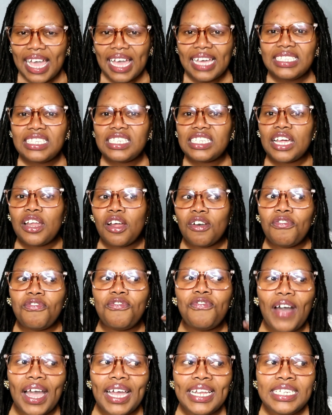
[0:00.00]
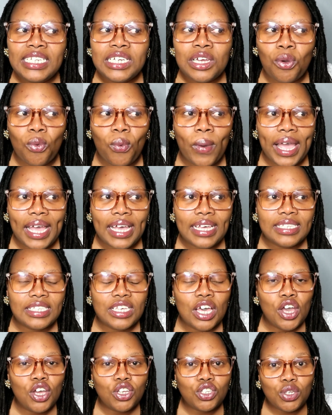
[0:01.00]
instead of finding ways
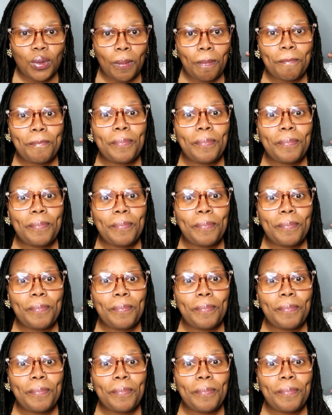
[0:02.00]
to